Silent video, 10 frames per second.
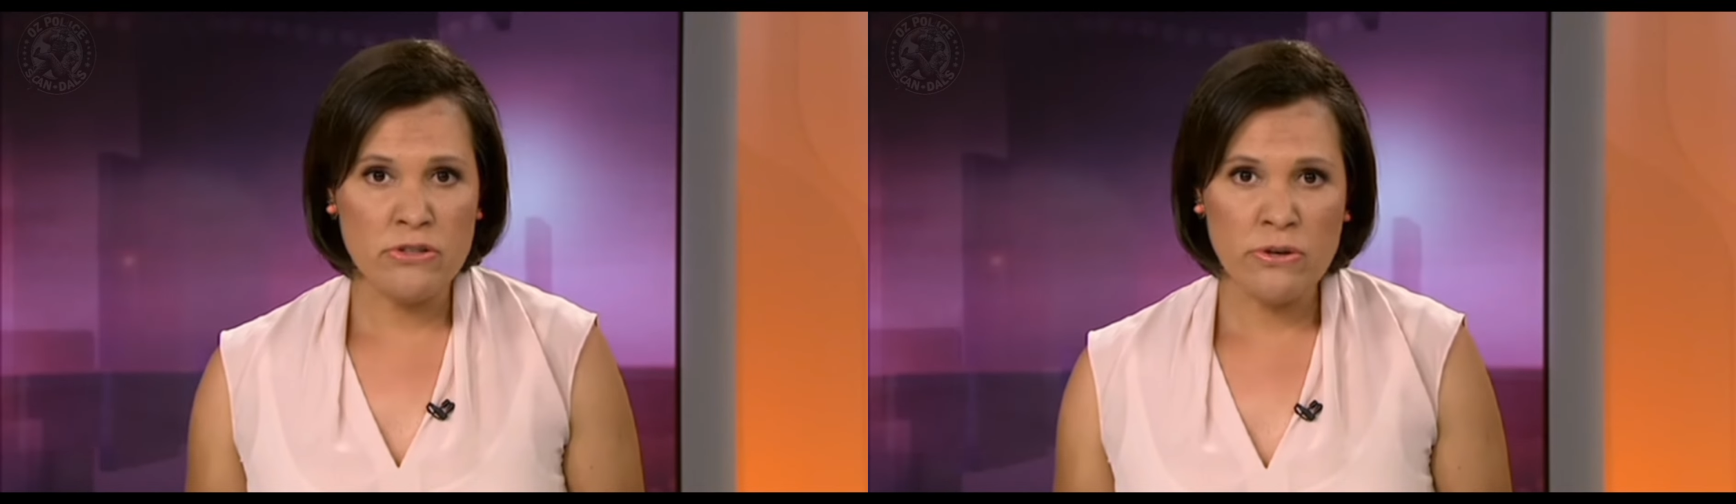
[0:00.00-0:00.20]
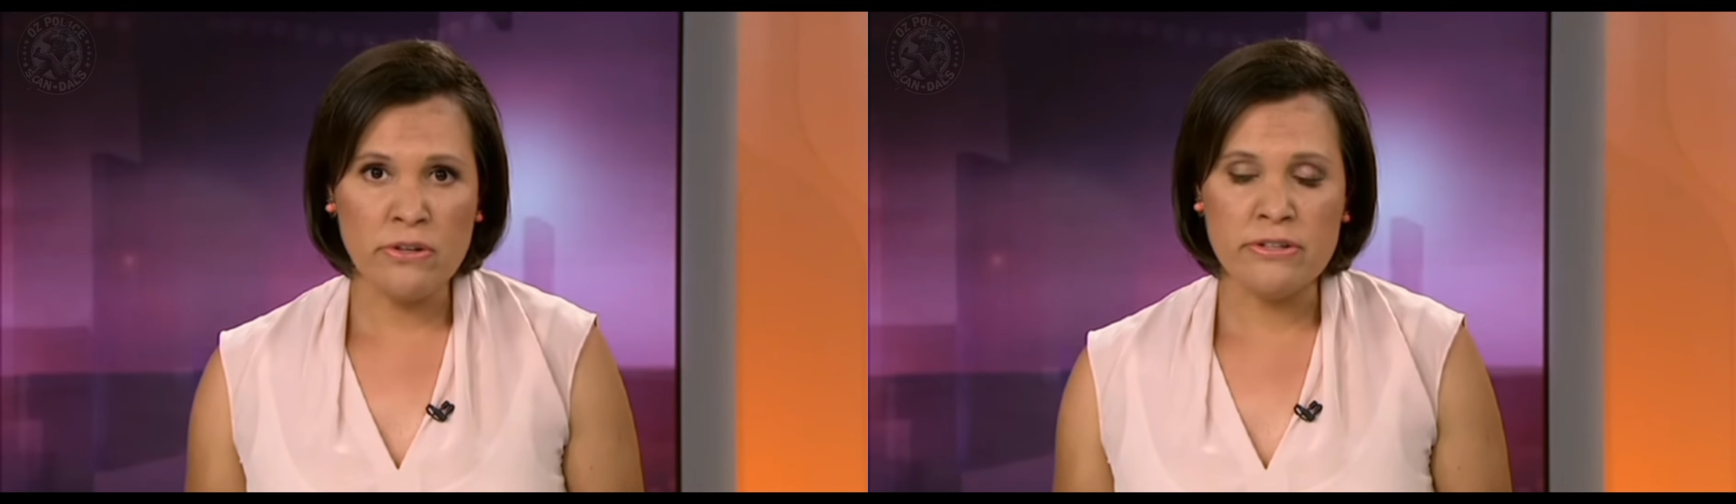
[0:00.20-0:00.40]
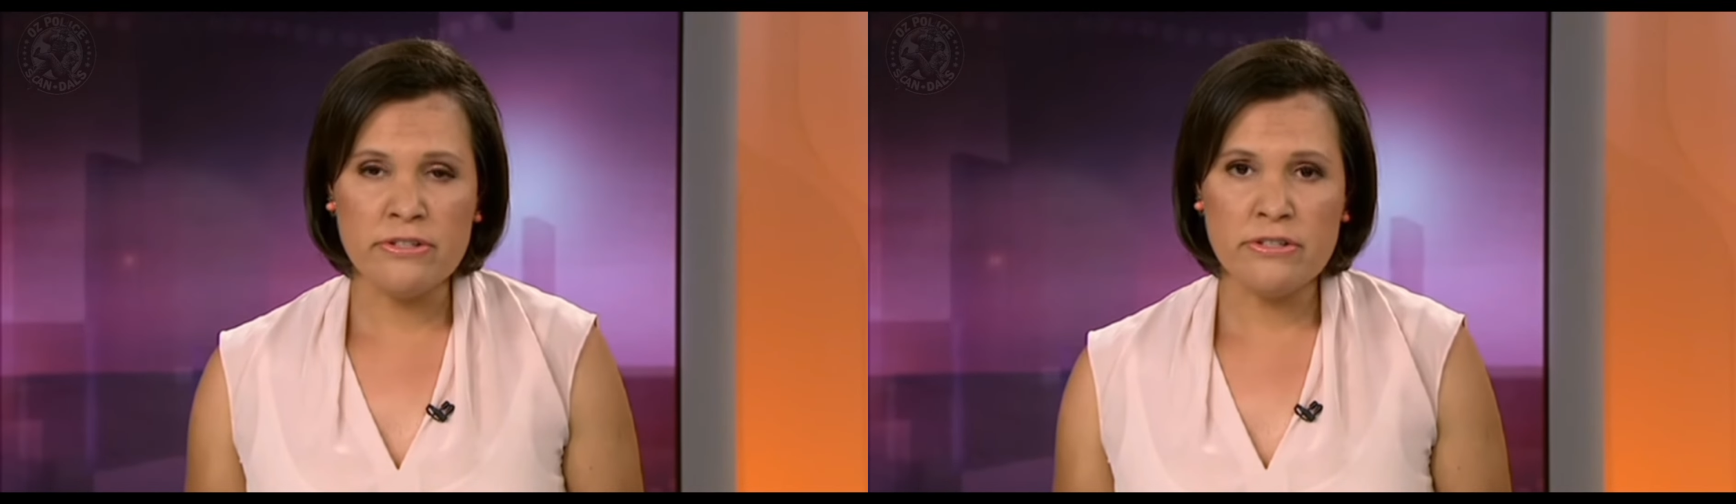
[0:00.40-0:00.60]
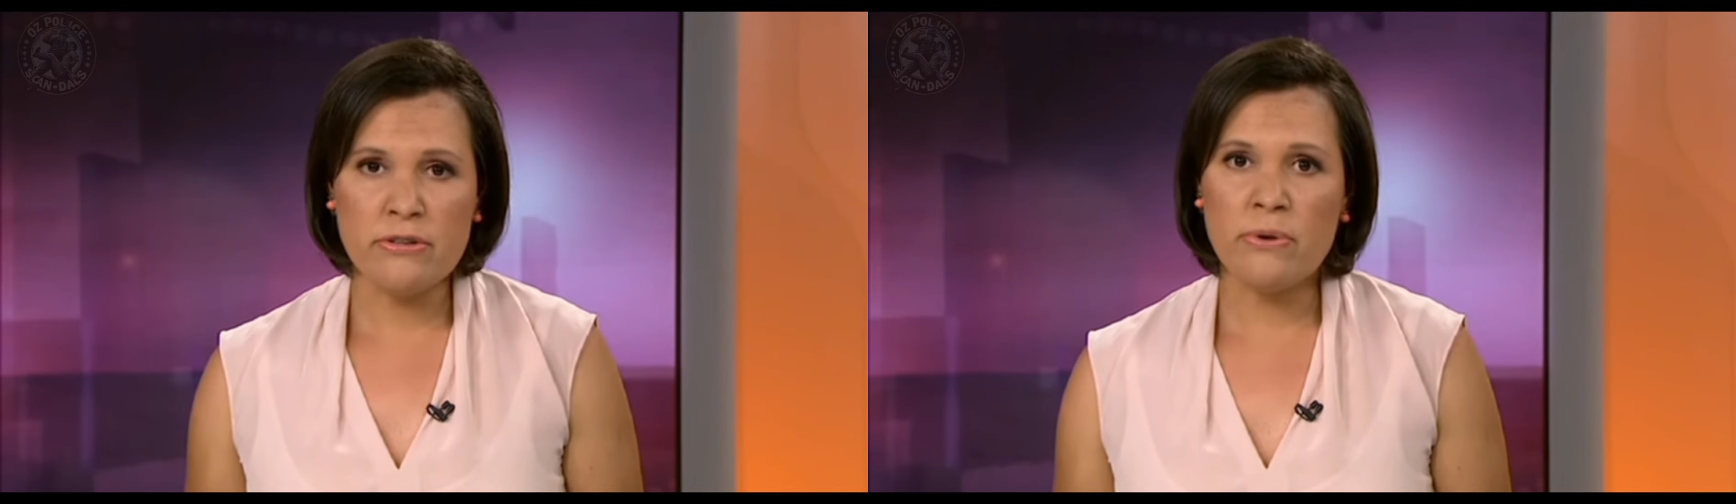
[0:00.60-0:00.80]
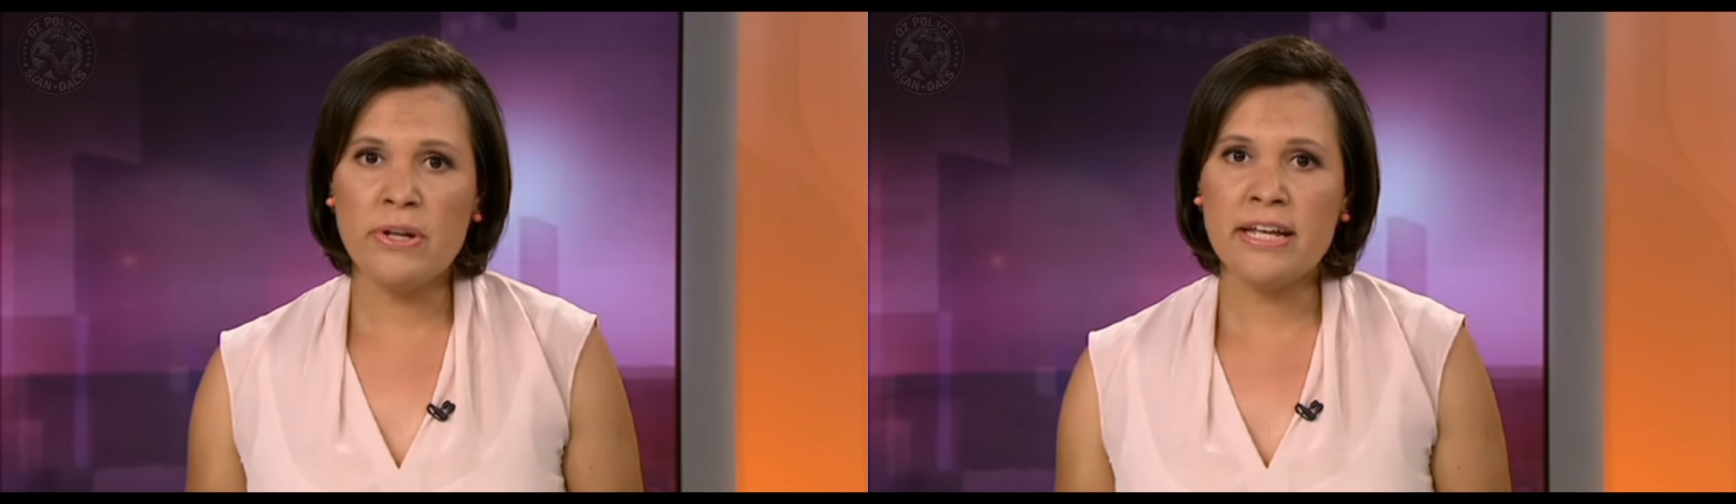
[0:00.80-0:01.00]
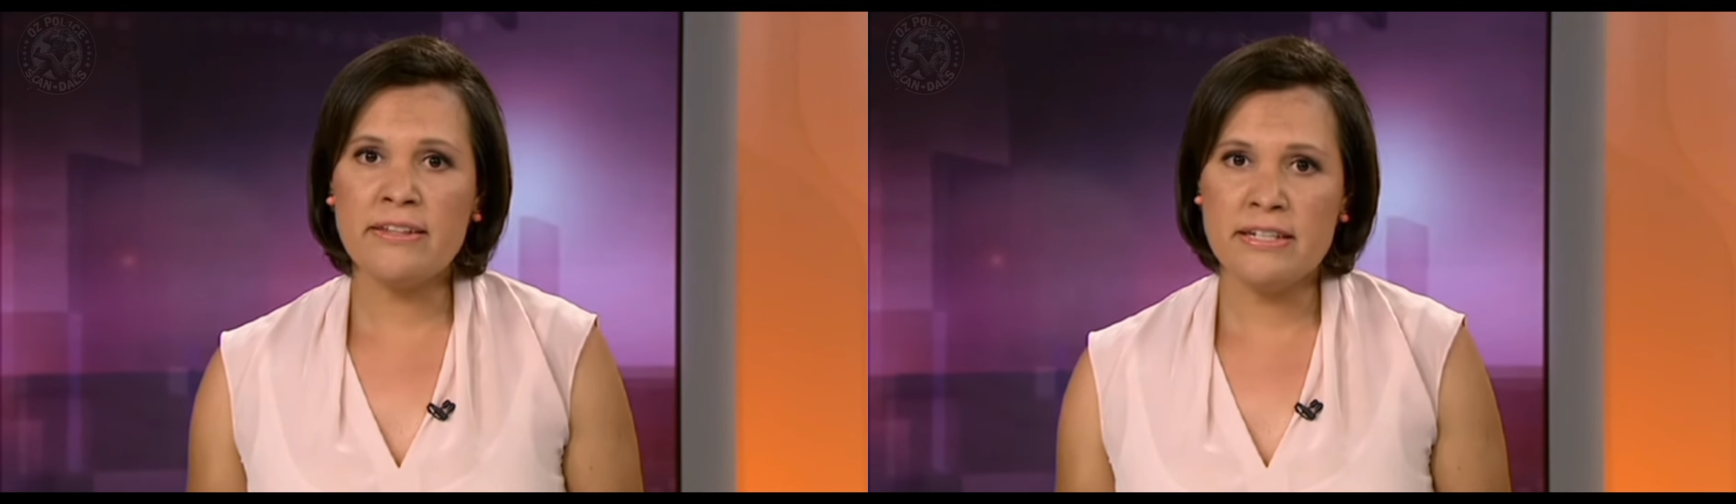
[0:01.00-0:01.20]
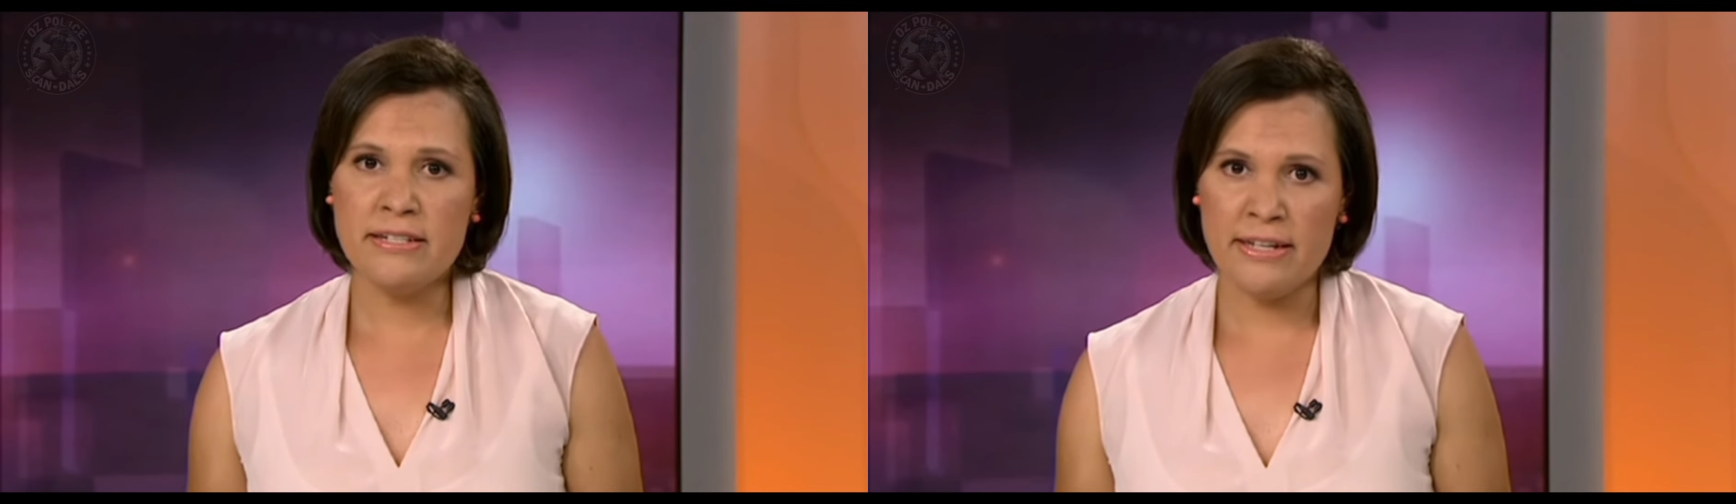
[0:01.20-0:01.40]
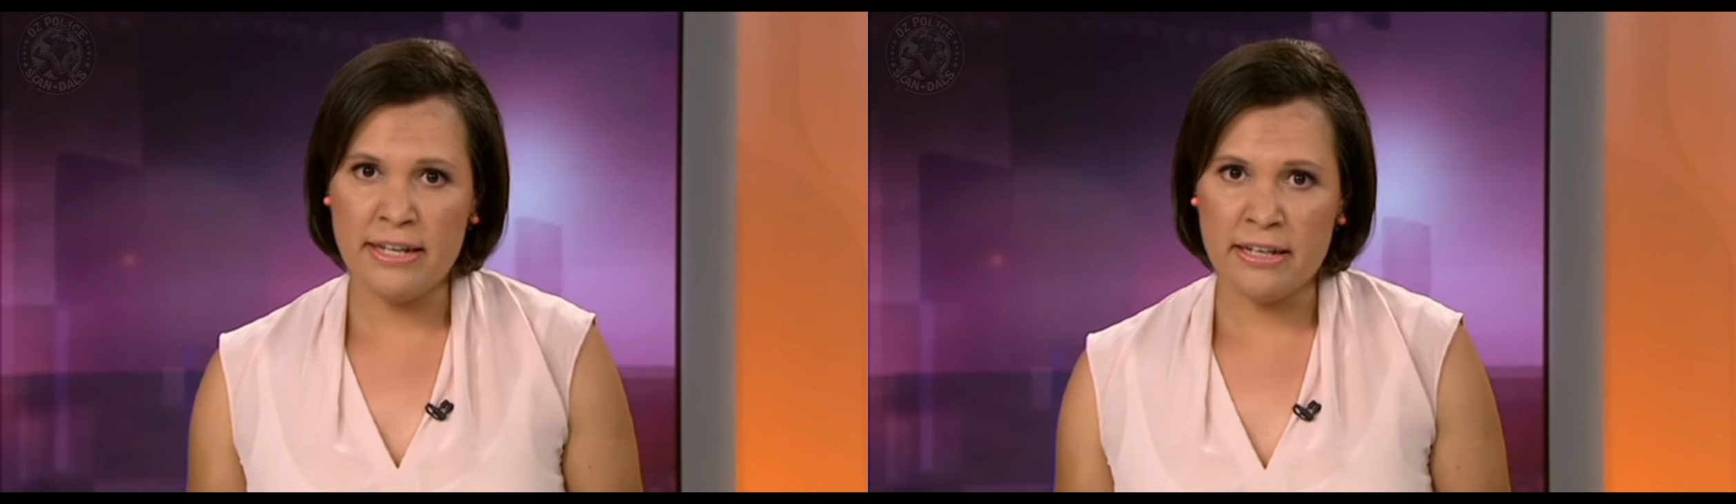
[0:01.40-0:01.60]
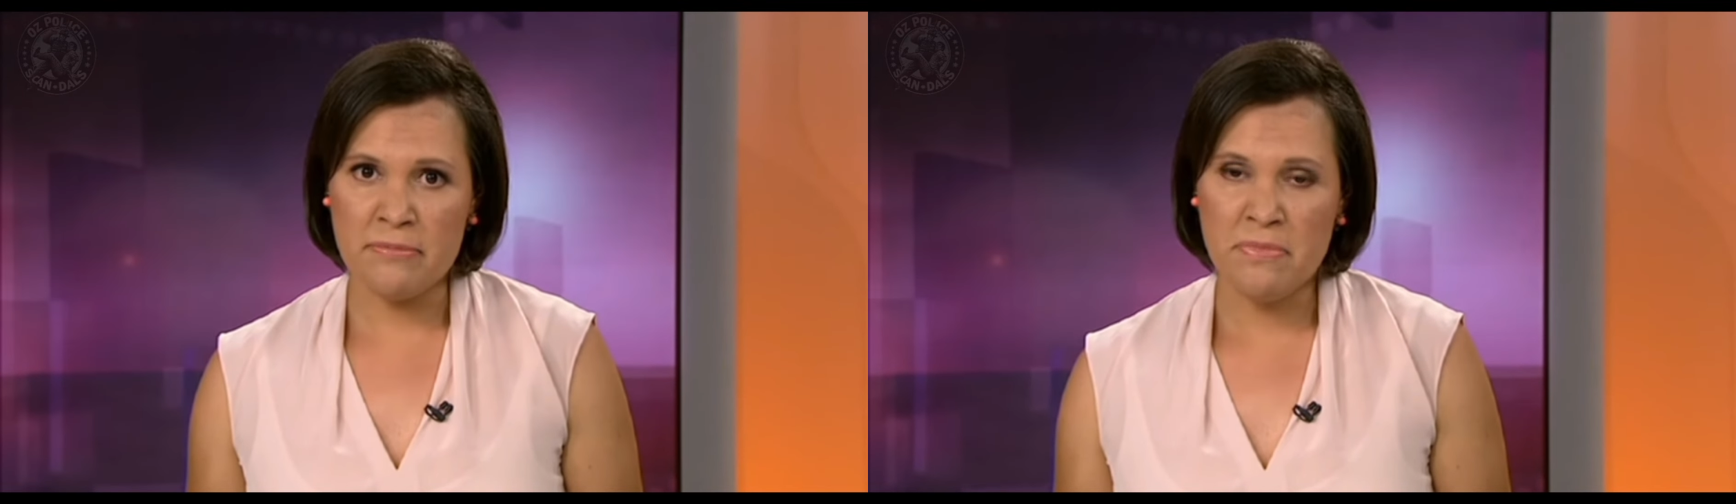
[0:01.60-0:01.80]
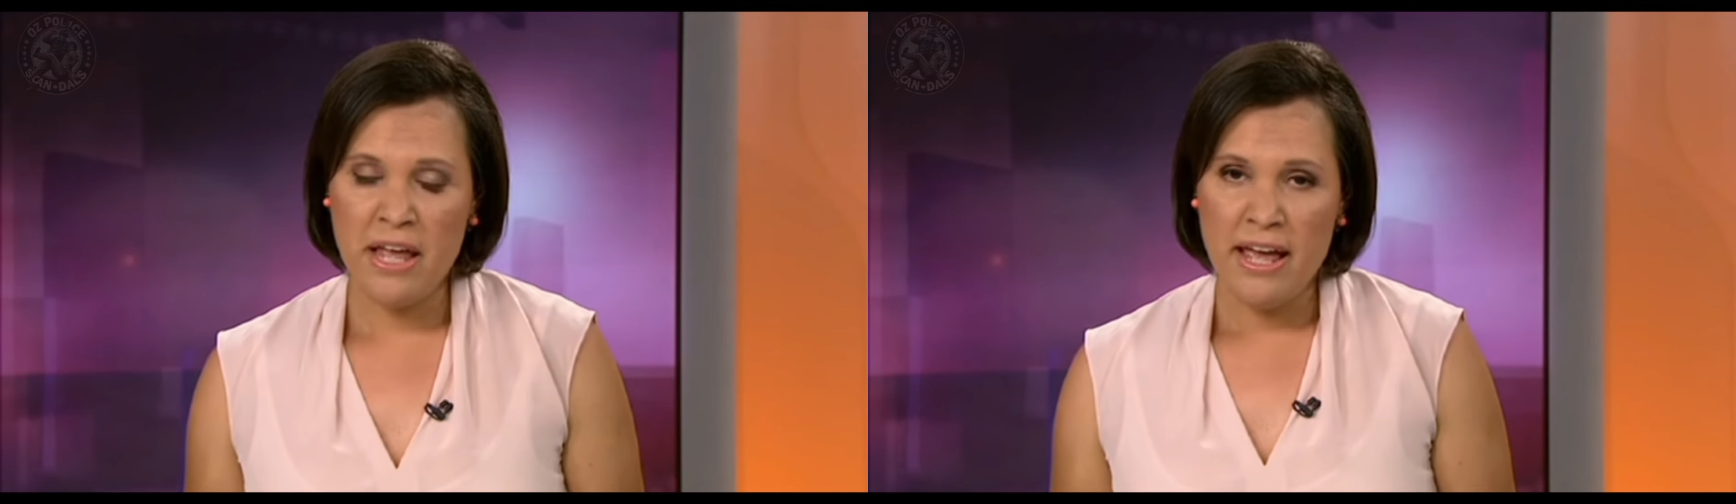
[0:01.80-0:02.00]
journalists earlier this year.